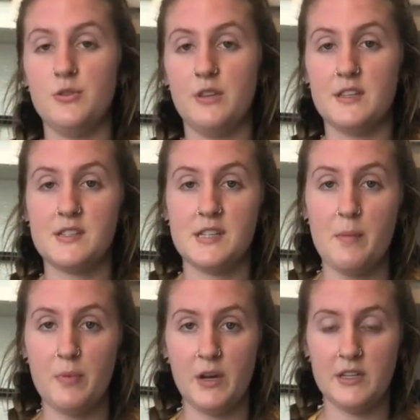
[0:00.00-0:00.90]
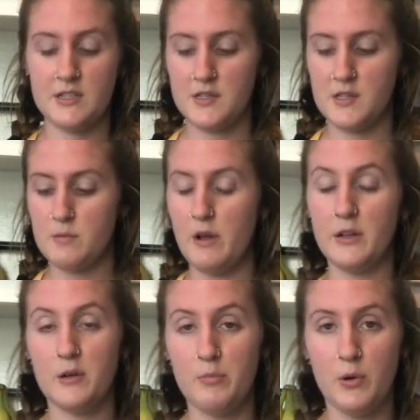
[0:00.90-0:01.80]
this separate,
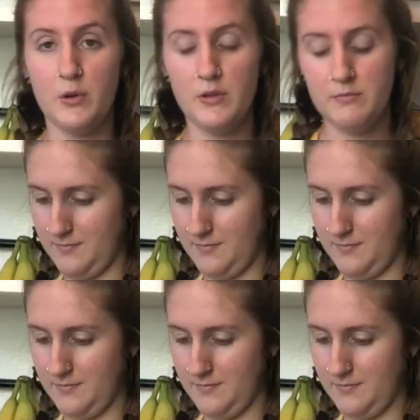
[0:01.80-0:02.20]
smaller bowl.